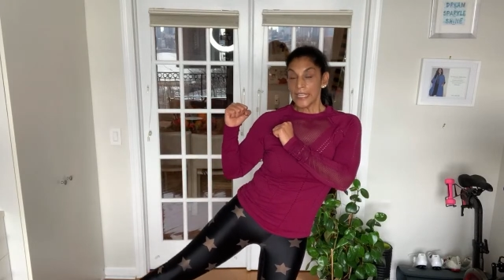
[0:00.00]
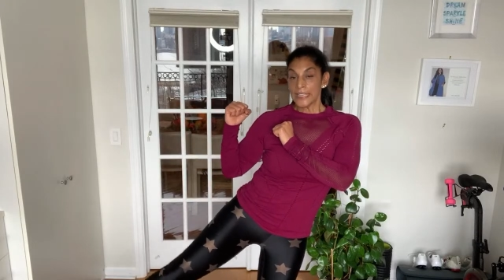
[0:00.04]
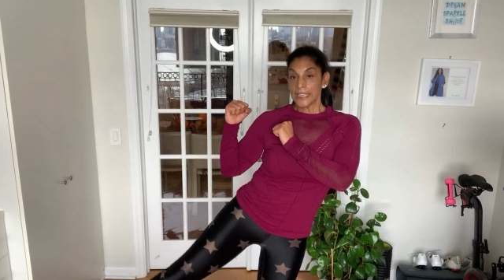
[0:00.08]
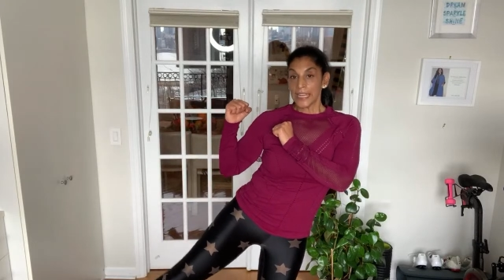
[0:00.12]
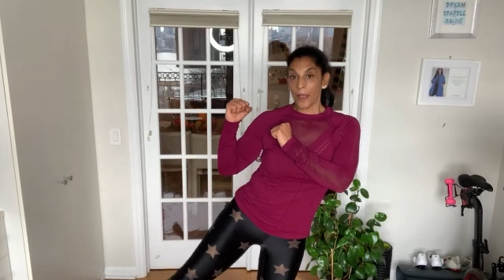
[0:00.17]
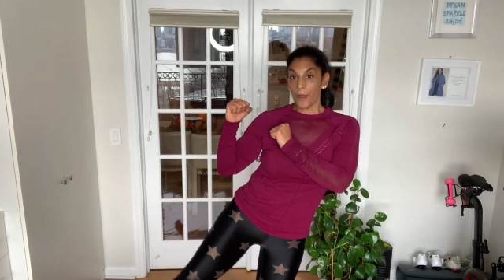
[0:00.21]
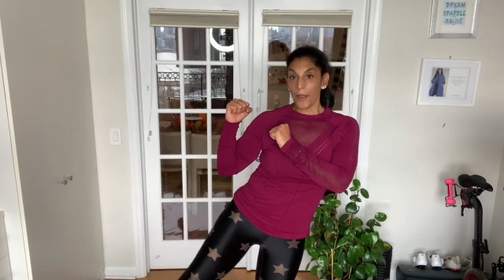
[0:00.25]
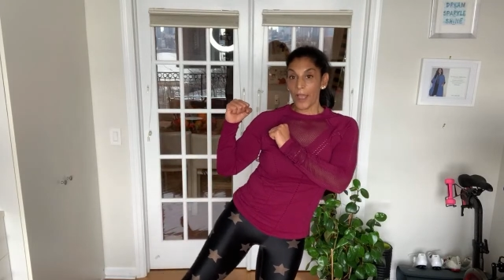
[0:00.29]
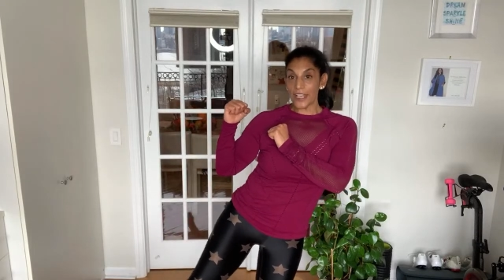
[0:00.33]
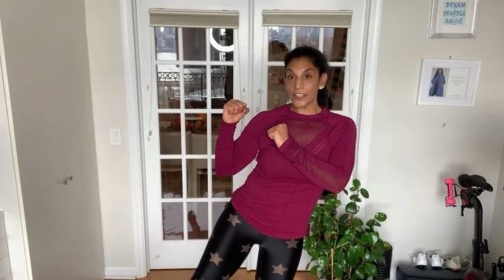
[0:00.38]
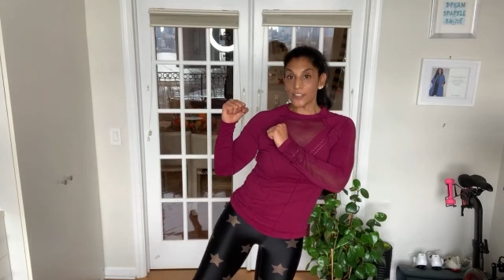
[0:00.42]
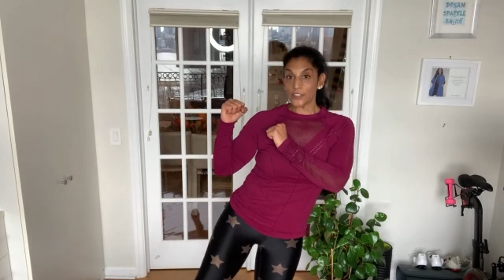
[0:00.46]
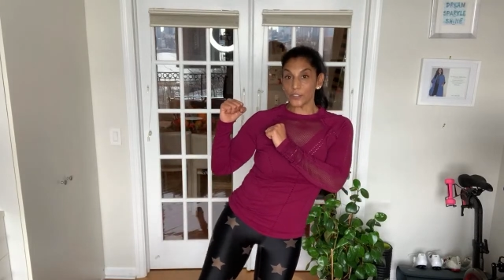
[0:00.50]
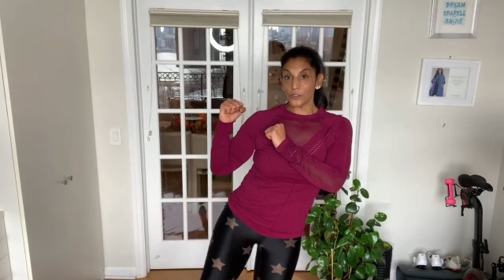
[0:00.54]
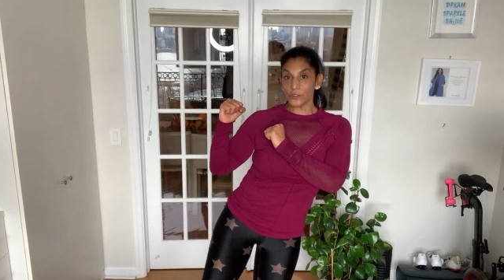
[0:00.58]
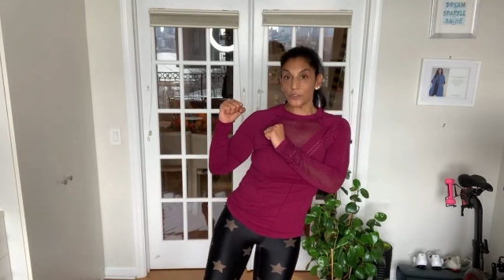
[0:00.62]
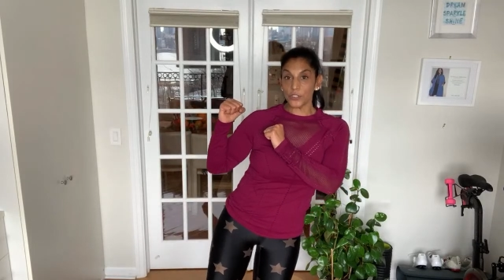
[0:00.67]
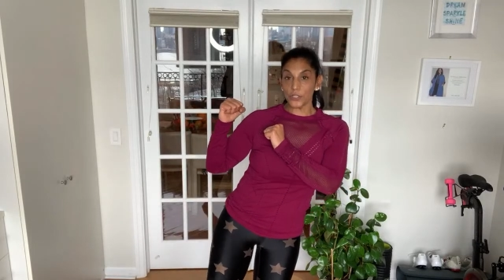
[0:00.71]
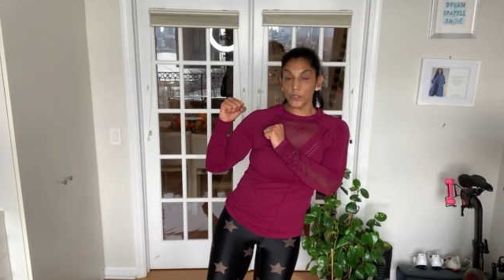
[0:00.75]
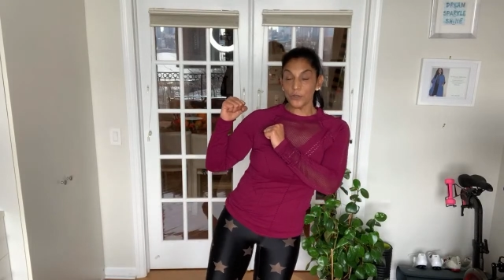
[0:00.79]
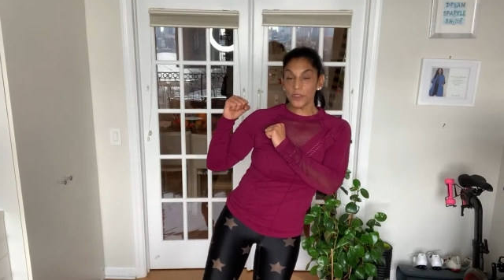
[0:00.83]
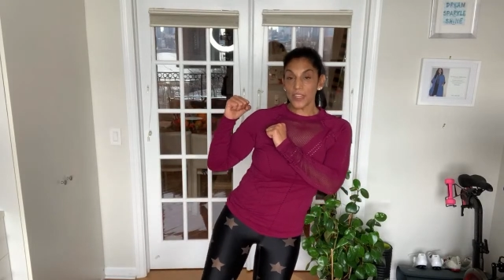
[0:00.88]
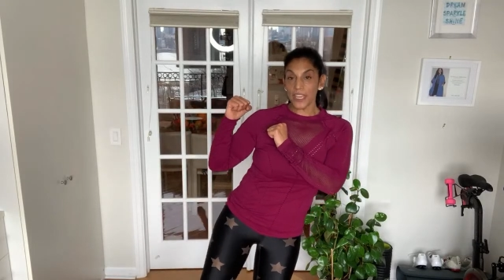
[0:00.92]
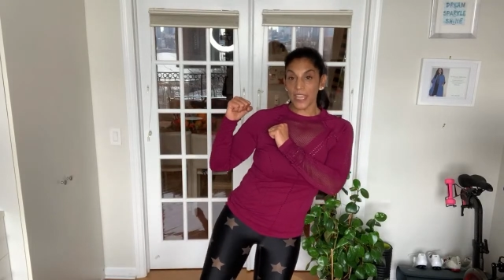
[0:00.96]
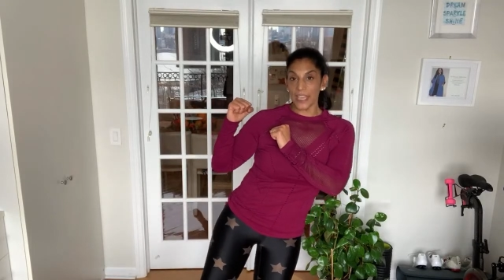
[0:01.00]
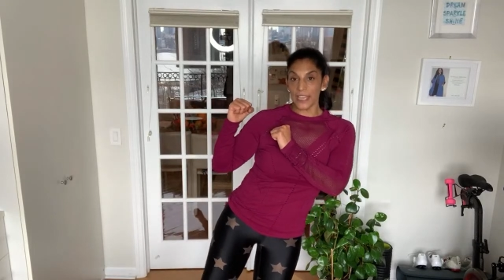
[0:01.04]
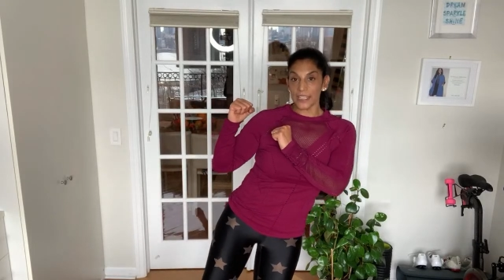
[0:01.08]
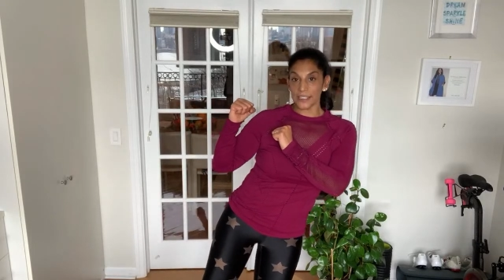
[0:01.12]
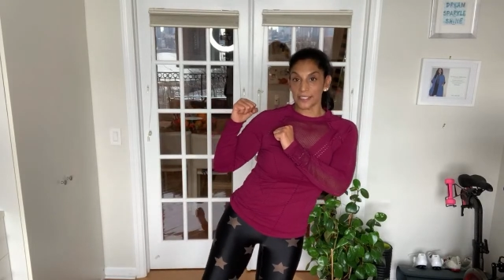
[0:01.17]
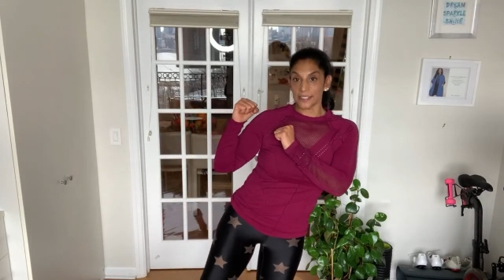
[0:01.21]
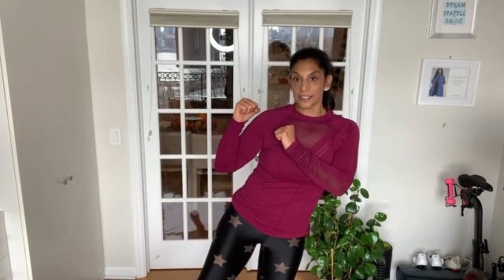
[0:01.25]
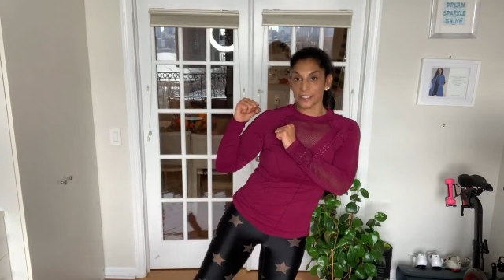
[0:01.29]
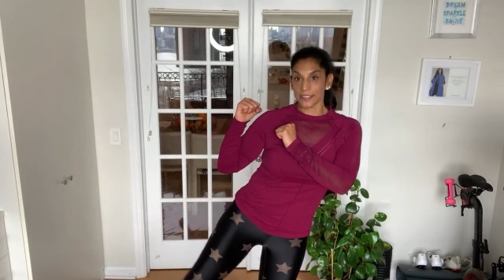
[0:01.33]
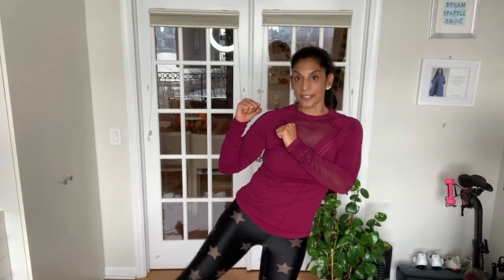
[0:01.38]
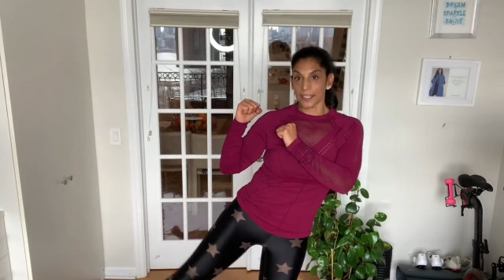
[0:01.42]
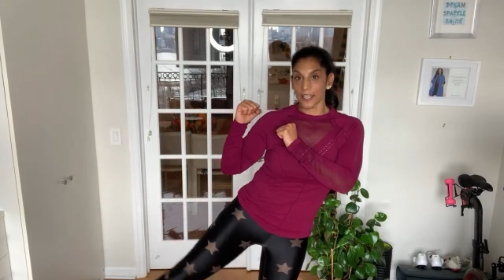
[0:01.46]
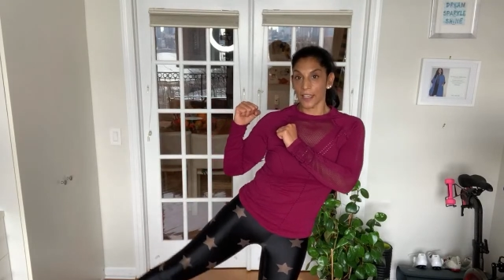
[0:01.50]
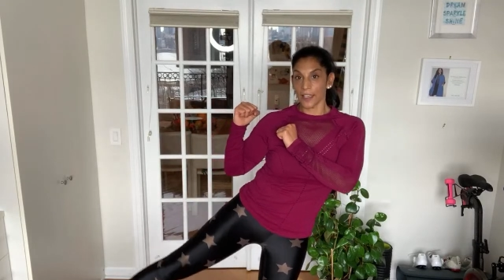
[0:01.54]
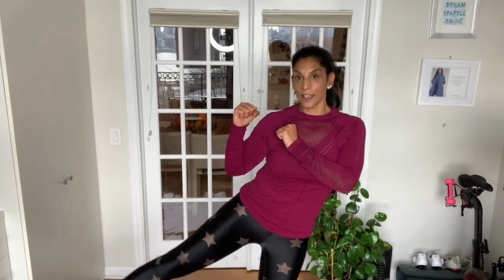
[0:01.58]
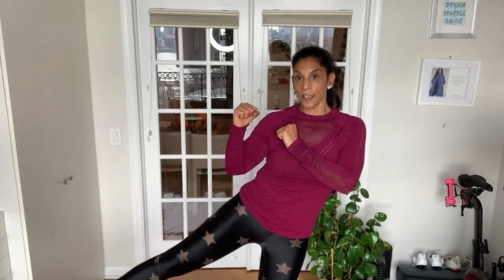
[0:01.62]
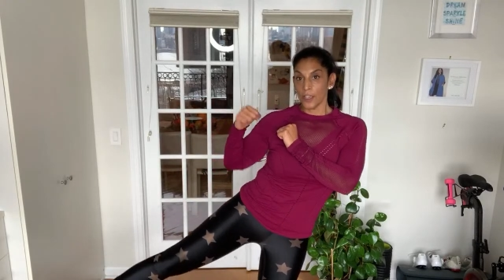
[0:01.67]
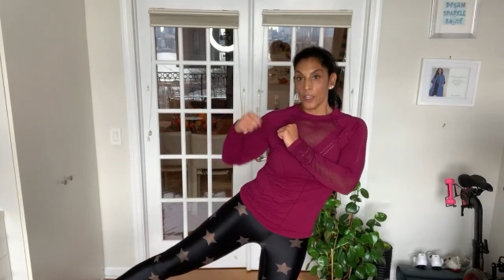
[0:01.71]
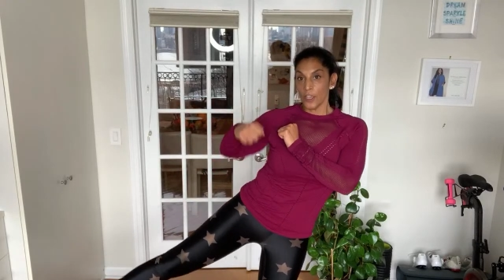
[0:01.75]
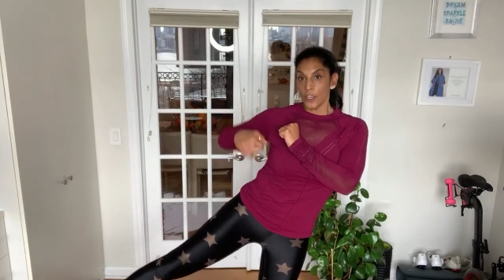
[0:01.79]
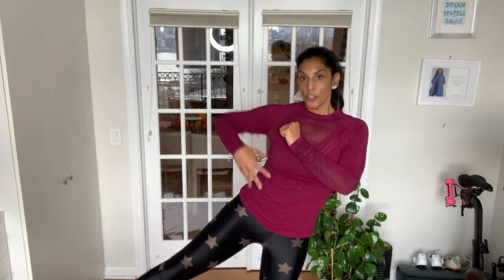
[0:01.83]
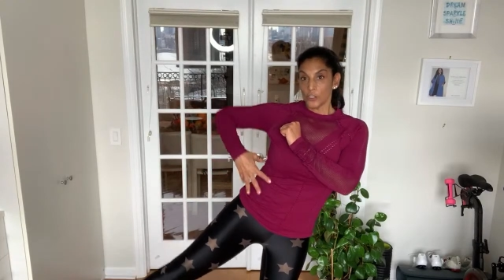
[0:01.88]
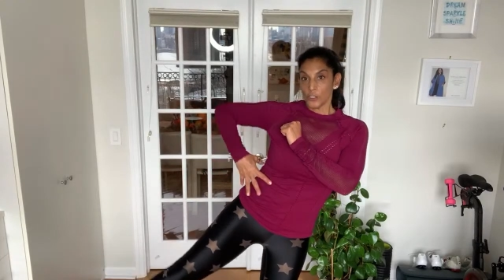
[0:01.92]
Now as you do this,